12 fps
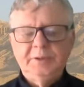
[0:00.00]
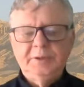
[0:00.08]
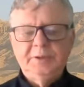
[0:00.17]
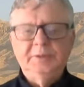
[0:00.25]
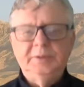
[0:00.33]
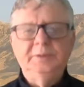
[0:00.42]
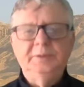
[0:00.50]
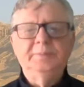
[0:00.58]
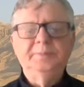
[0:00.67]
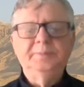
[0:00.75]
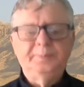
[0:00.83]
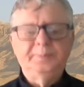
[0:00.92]

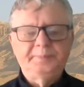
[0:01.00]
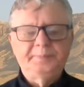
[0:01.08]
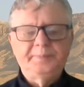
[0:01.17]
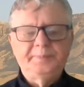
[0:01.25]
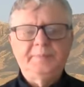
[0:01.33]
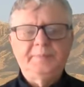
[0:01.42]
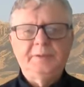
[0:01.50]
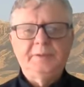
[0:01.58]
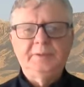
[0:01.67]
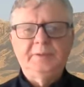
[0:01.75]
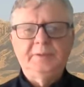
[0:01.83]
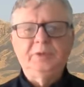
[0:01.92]
I've
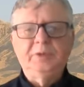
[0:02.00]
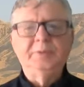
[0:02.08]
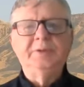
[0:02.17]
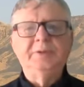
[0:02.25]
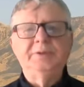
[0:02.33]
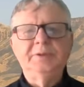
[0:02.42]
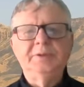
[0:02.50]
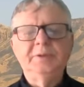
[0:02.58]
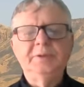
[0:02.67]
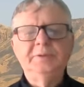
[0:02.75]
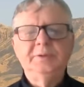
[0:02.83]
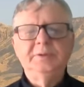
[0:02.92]
always been interested
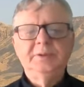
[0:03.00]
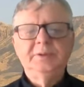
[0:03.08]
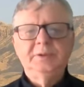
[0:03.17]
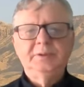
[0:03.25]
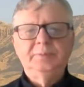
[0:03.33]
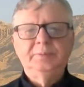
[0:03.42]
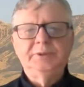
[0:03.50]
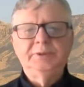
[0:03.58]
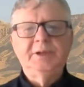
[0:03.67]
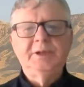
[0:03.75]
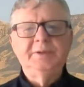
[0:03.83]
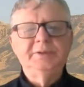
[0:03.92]
in
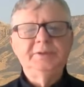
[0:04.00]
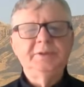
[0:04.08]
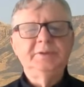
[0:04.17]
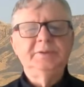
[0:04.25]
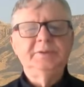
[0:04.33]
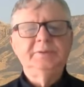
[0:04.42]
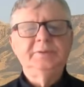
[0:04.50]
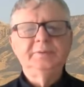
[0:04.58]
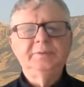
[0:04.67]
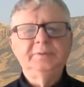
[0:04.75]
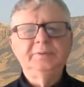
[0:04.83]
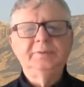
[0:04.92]
Plotinus's
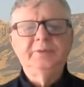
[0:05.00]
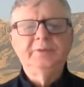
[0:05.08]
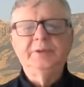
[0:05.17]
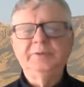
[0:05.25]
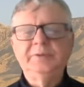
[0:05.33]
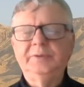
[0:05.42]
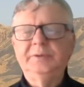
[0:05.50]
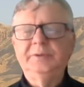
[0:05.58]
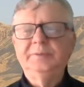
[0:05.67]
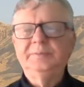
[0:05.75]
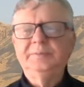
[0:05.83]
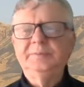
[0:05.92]
philosophy
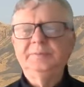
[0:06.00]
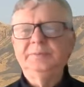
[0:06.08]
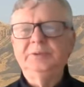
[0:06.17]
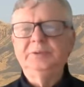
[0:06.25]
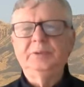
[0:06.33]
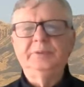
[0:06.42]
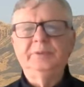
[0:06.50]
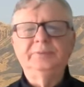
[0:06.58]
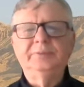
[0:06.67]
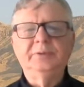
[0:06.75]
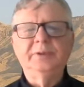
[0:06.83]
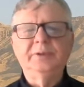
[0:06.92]
and his way of
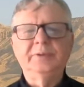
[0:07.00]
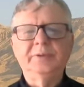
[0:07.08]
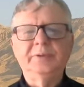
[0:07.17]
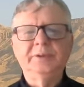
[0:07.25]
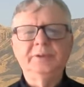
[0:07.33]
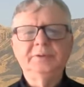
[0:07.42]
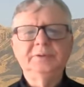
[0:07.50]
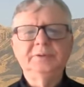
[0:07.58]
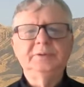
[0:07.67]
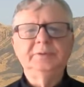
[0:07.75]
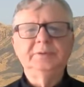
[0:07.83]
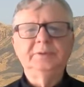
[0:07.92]
looking at things.
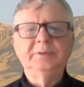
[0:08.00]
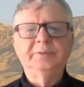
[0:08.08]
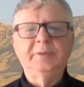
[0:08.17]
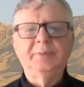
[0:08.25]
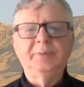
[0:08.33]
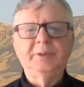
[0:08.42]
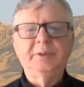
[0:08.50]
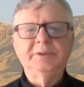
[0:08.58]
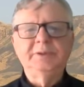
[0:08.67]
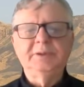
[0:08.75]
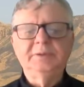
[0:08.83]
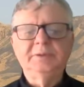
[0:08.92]
It's very poetic.